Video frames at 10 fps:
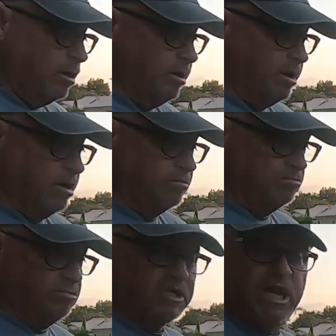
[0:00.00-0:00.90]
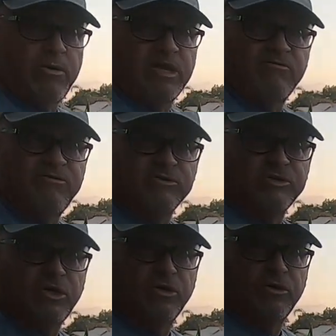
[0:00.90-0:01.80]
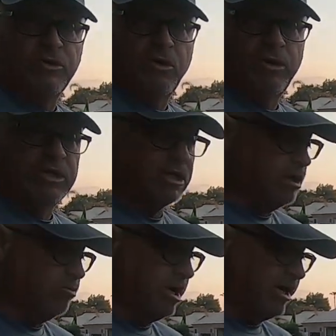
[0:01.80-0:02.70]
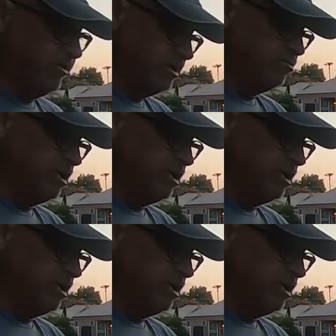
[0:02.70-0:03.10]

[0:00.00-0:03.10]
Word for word: Um, now we can feel secure knowing that our battery